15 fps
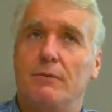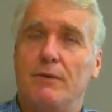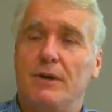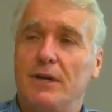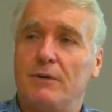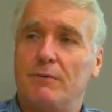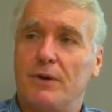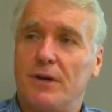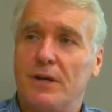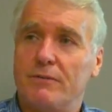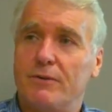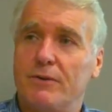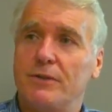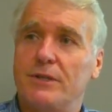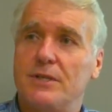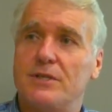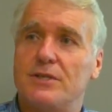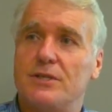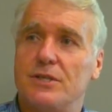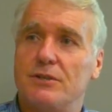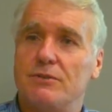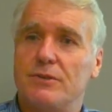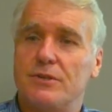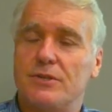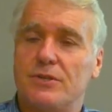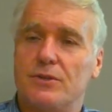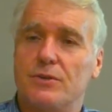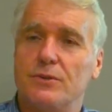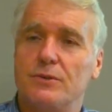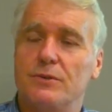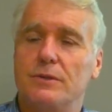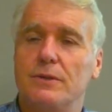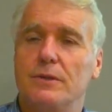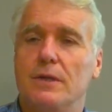Reading and Writing for Indigenous Children at School.